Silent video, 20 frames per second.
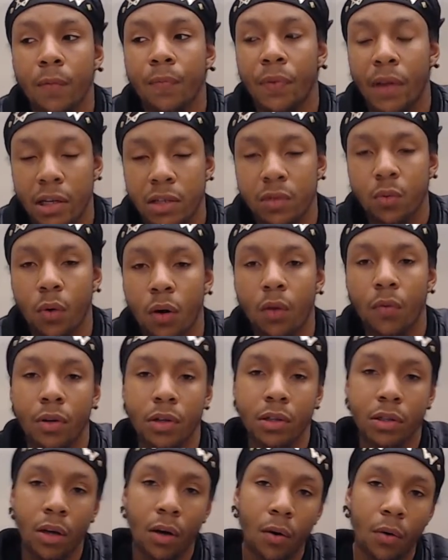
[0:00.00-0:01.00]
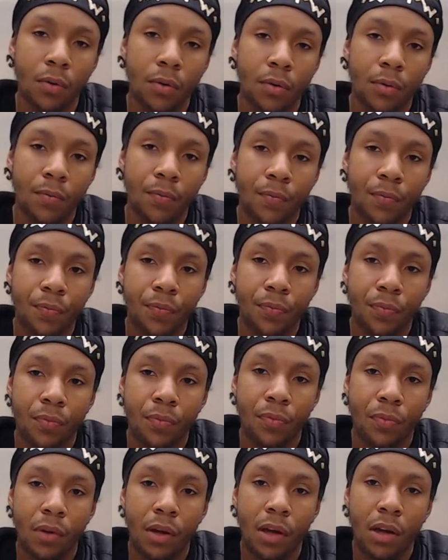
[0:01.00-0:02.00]
at 12 years old
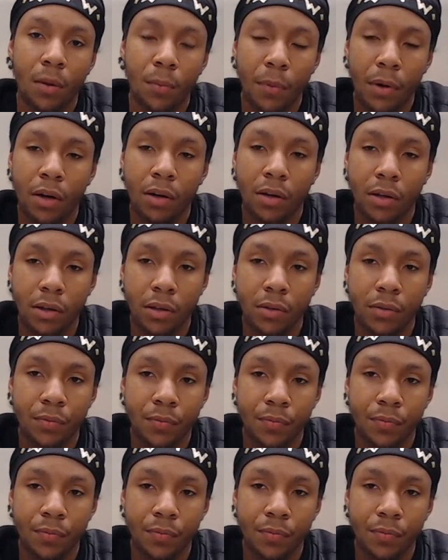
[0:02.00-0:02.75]
in America.